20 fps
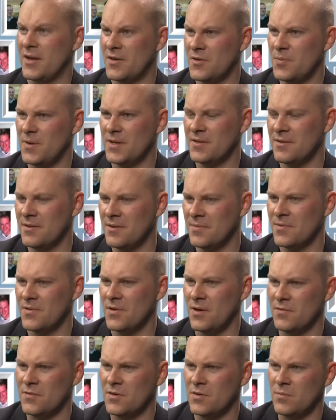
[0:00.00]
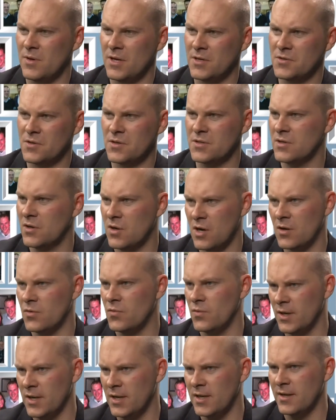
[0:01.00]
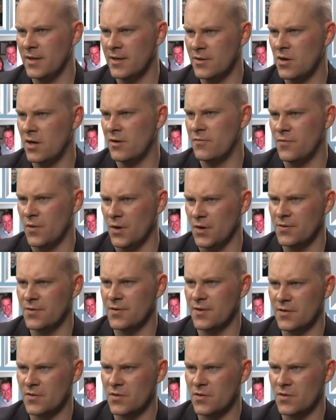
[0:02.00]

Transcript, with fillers: he expresses himself so much? Because he can't really, he can't vote. So